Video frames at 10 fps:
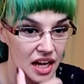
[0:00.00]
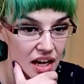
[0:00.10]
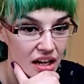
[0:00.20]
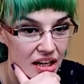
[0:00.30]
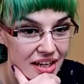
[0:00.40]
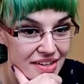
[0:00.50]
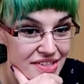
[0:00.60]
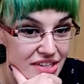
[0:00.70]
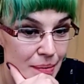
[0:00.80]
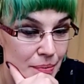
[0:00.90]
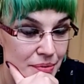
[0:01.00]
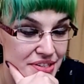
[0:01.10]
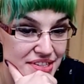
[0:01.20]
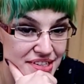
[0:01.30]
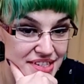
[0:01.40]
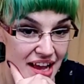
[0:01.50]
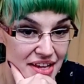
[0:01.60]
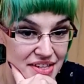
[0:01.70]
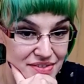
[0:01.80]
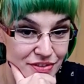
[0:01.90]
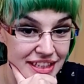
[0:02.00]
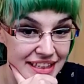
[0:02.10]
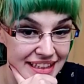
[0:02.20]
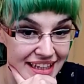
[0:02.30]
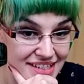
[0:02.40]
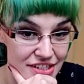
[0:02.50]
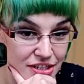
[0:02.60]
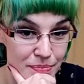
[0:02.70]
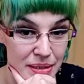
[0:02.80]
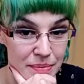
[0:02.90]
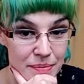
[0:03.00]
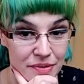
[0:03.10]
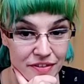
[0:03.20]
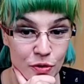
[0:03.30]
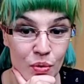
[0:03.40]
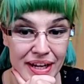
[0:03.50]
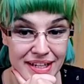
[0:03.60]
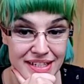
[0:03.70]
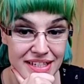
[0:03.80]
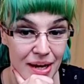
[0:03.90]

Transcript: Unstoppable success, really. Last I checked, many people have quit.